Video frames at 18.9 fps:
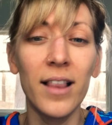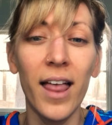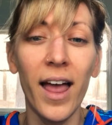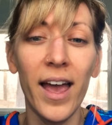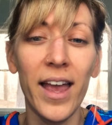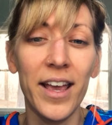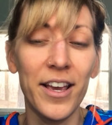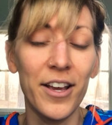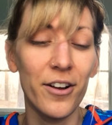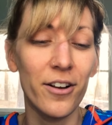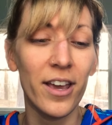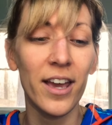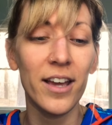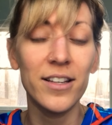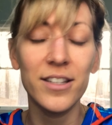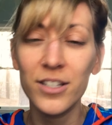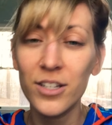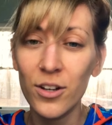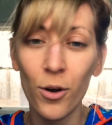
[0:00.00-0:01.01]
like your
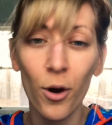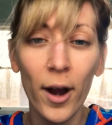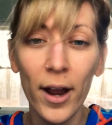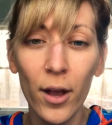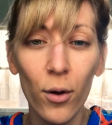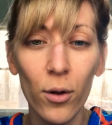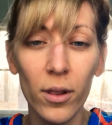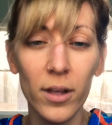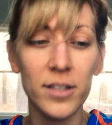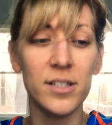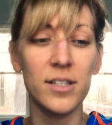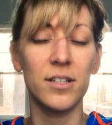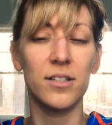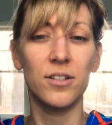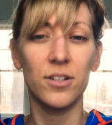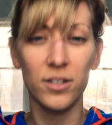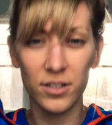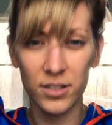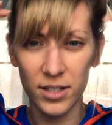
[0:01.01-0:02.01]
kid's Crayola
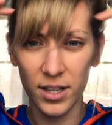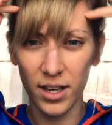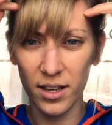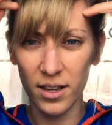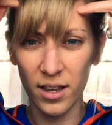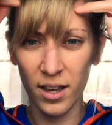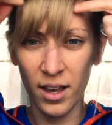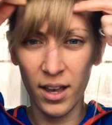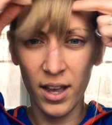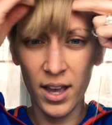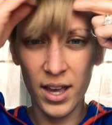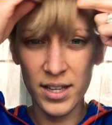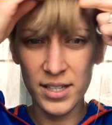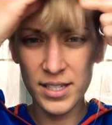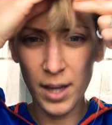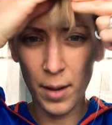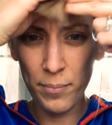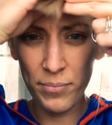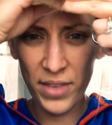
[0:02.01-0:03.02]
scissors, like
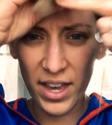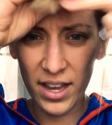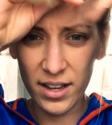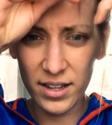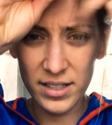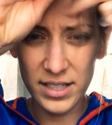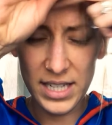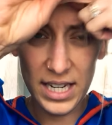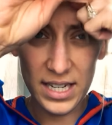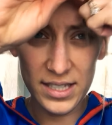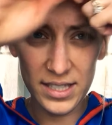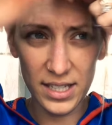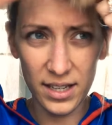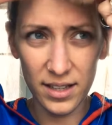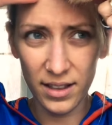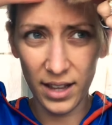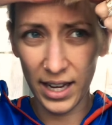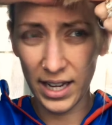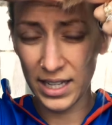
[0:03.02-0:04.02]
something
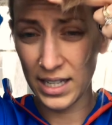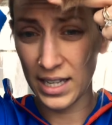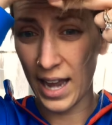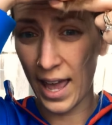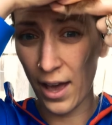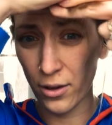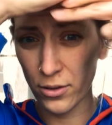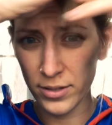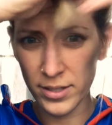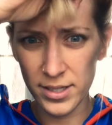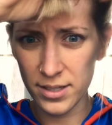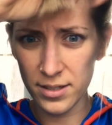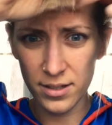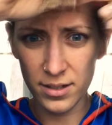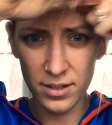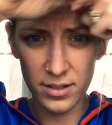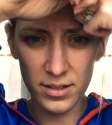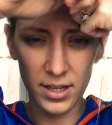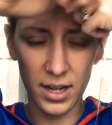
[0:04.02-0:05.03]
decent, like nail
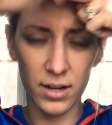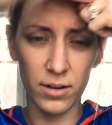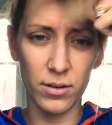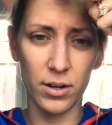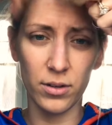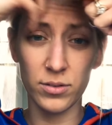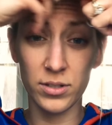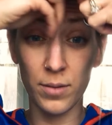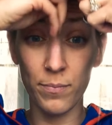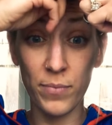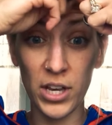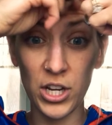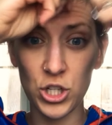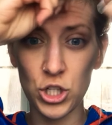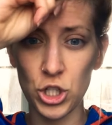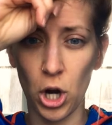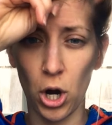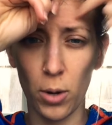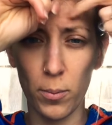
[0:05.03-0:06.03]
scissors, I don't know, something
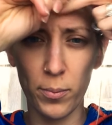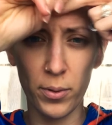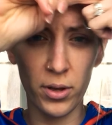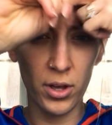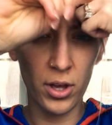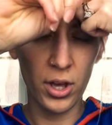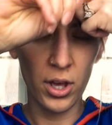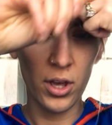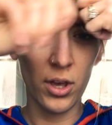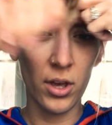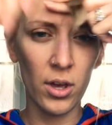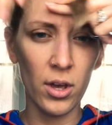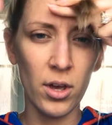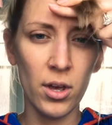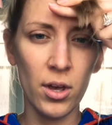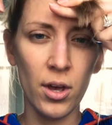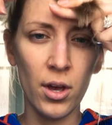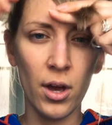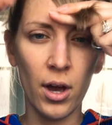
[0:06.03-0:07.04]
sharp.
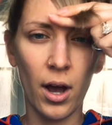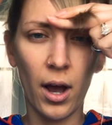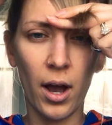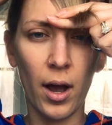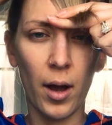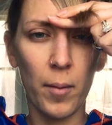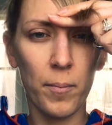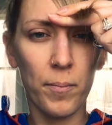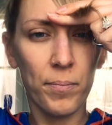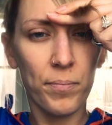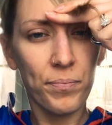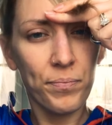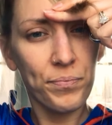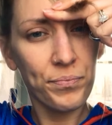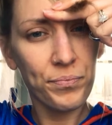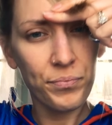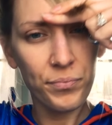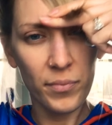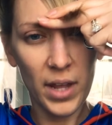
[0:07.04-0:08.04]

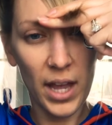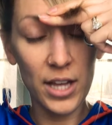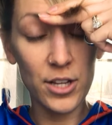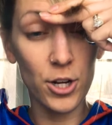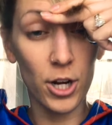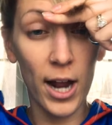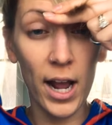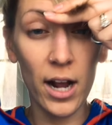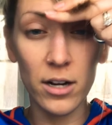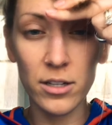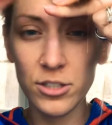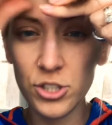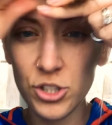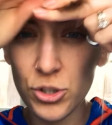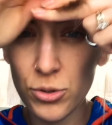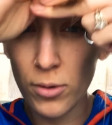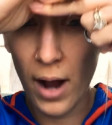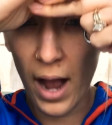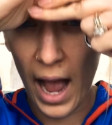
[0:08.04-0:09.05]
And your hair is
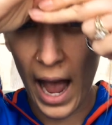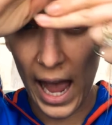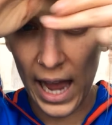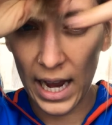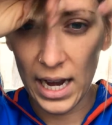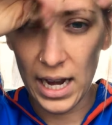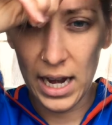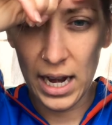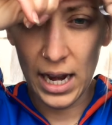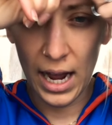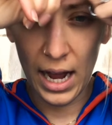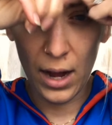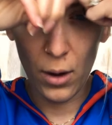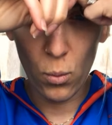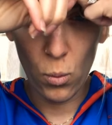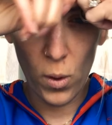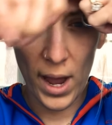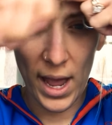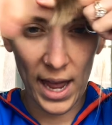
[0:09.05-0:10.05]
dry,
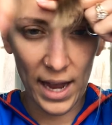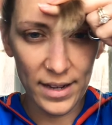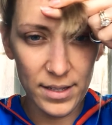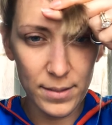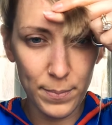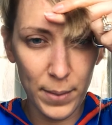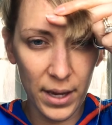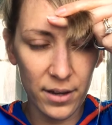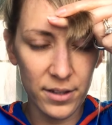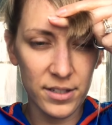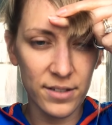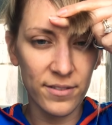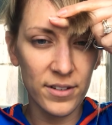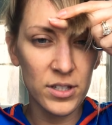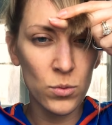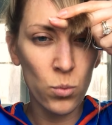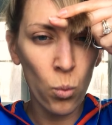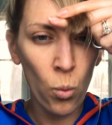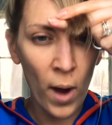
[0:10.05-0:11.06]
not wet, because if
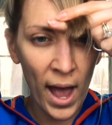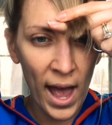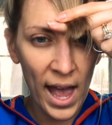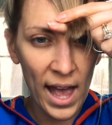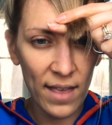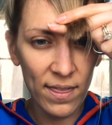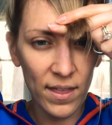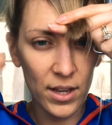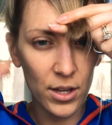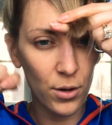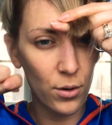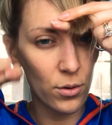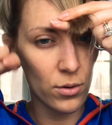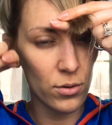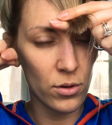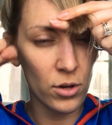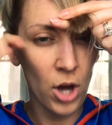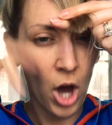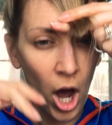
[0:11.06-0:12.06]
it's wet and then you
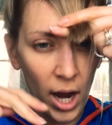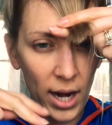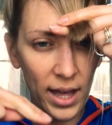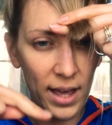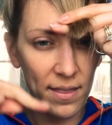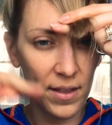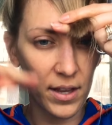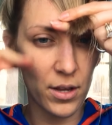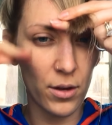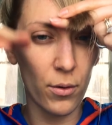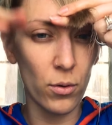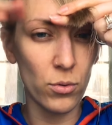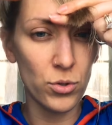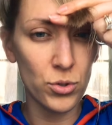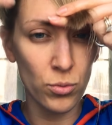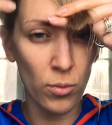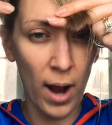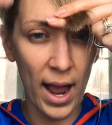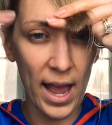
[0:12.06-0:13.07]
cut it and then you go
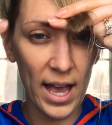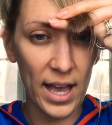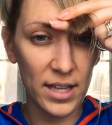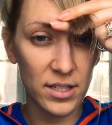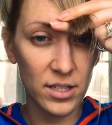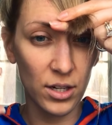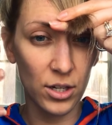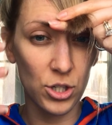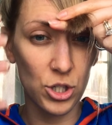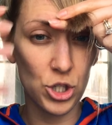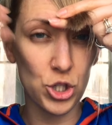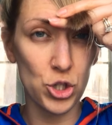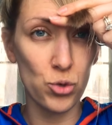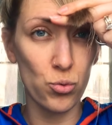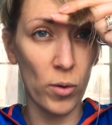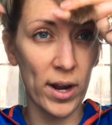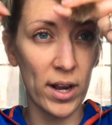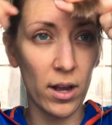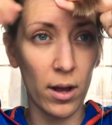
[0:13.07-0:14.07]
dry it, it's gonna
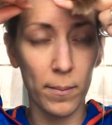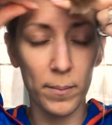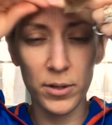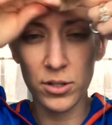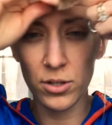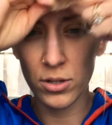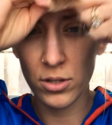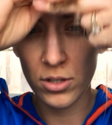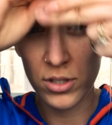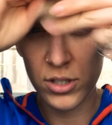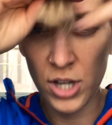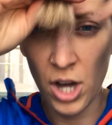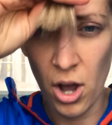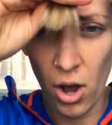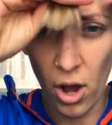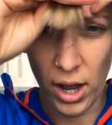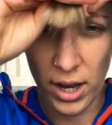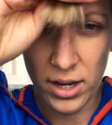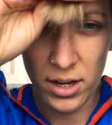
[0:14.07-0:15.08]
shrink up a
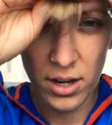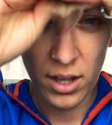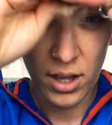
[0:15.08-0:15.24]
ton.